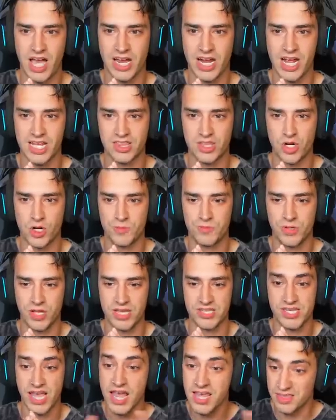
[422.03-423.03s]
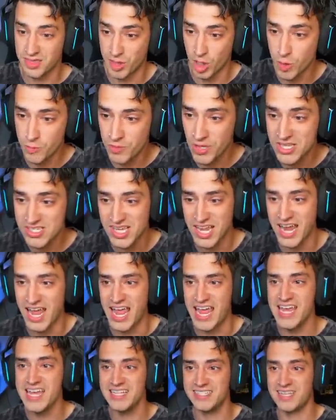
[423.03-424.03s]
I got third place. Hey, third place out of
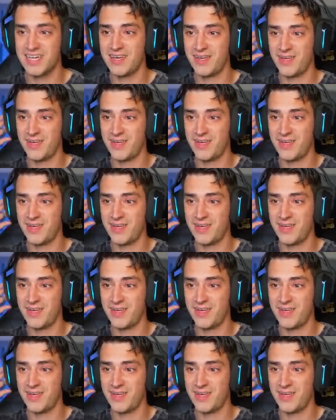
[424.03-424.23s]
8.